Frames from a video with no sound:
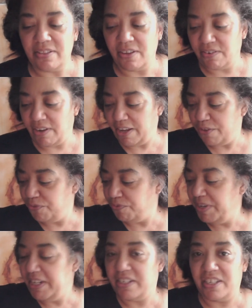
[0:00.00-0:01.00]
They're like
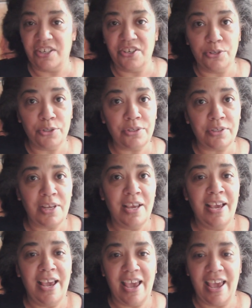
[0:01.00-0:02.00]
3 tiers
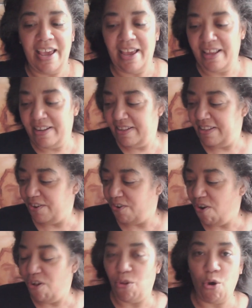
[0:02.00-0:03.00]
and they're
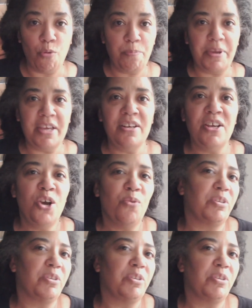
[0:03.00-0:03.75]
all open.